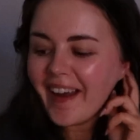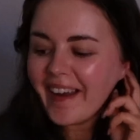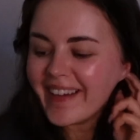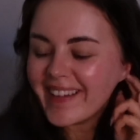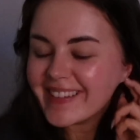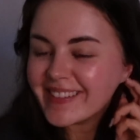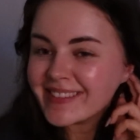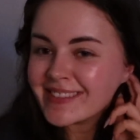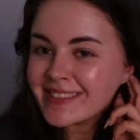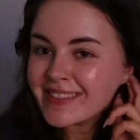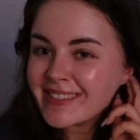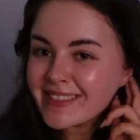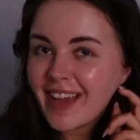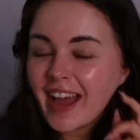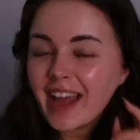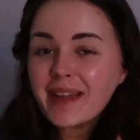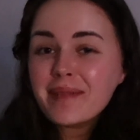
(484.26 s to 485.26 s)
and
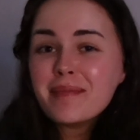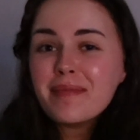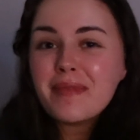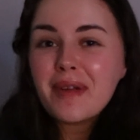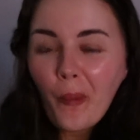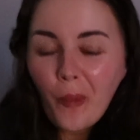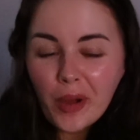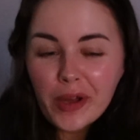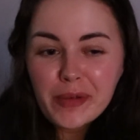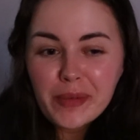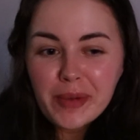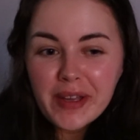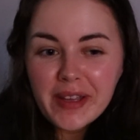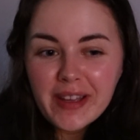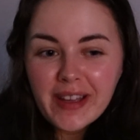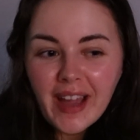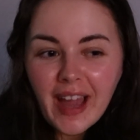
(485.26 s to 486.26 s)
I'm wide
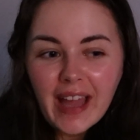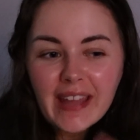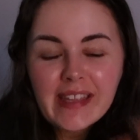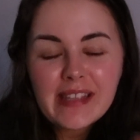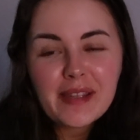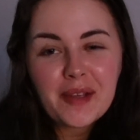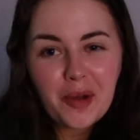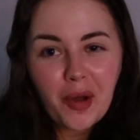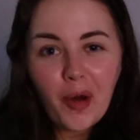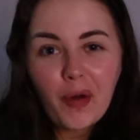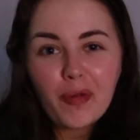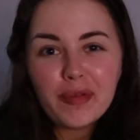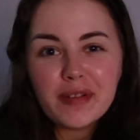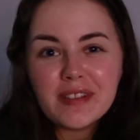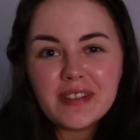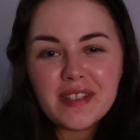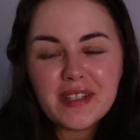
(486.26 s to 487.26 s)
awake. I think the
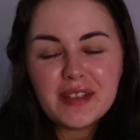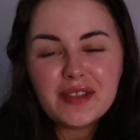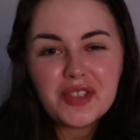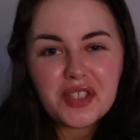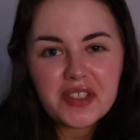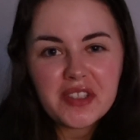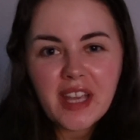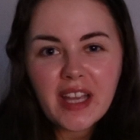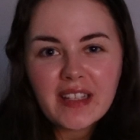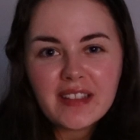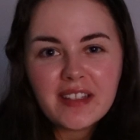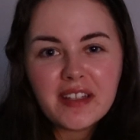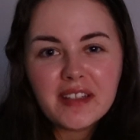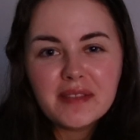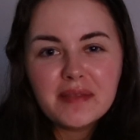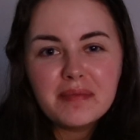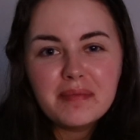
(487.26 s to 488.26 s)
coffee is like just kicked
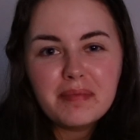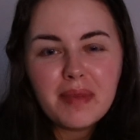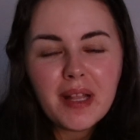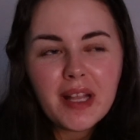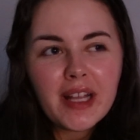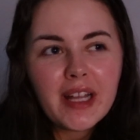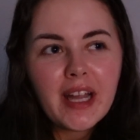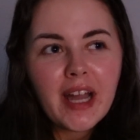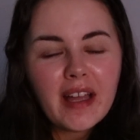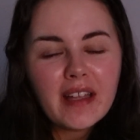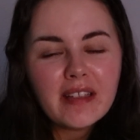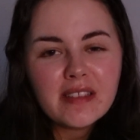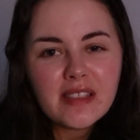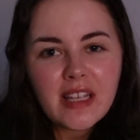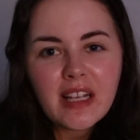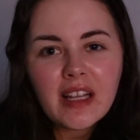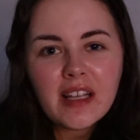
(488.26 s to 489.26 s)
in, but like I'd
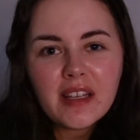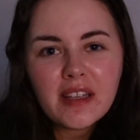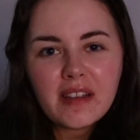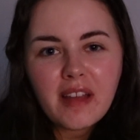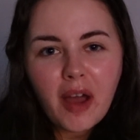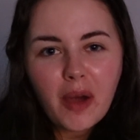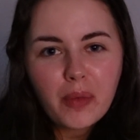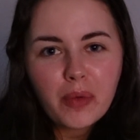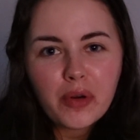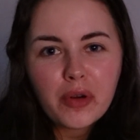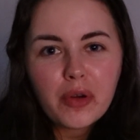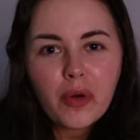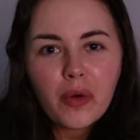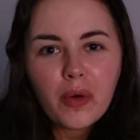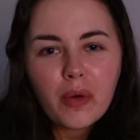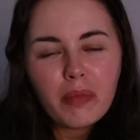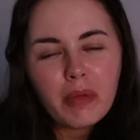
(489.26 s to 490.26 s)
say like an hour
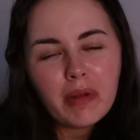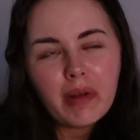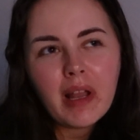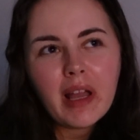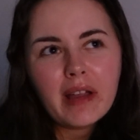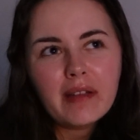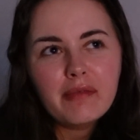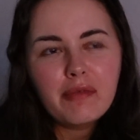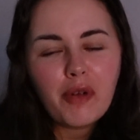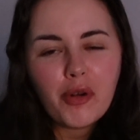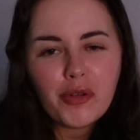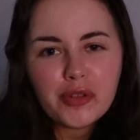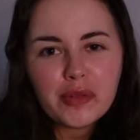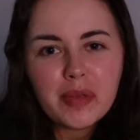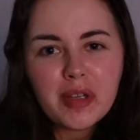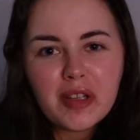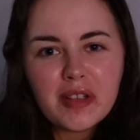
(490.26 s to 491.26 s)
ago, or maybe like
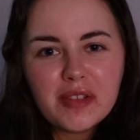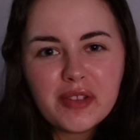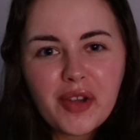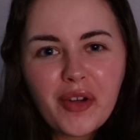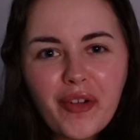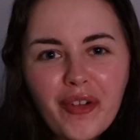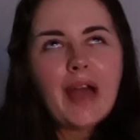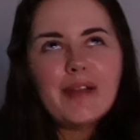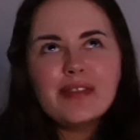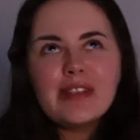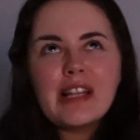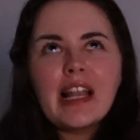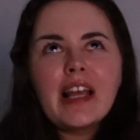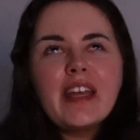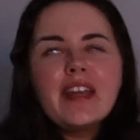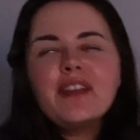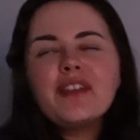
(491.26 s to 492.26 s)
40 minutes ago, I was
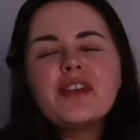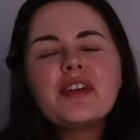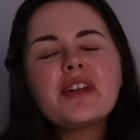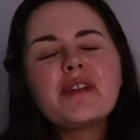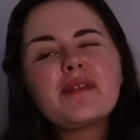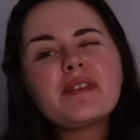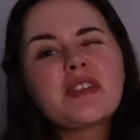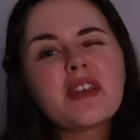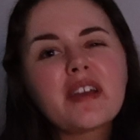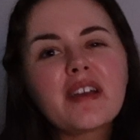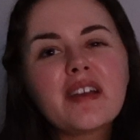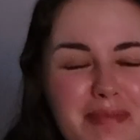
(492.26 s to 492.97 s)
laying here and I was like,